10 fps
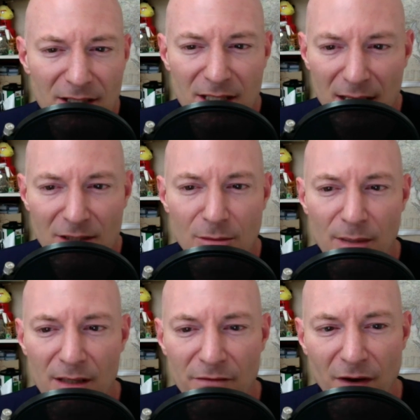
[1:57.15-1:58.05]
yet to
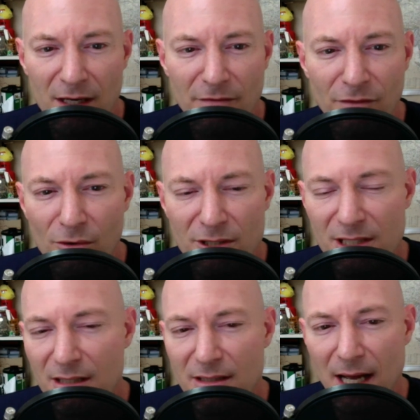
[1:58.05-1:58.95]
be invited for a
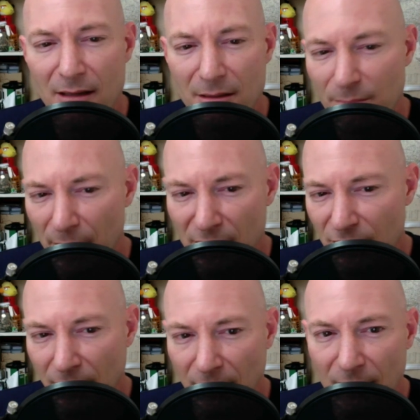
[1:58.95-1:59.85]
sit-down in
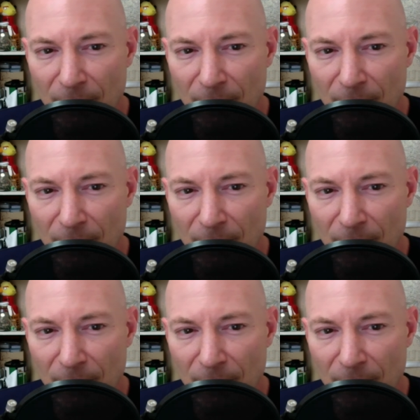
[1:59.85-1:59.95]
Beijing.